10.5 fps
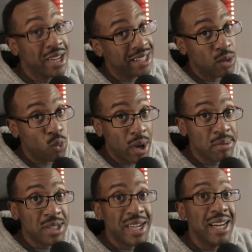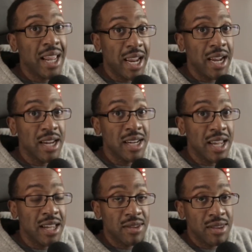it's a website and
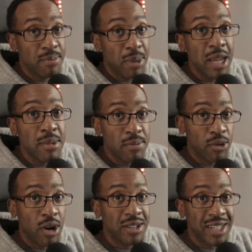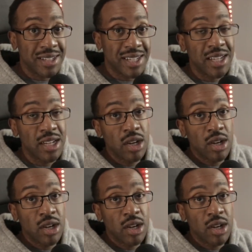it, the payment processing,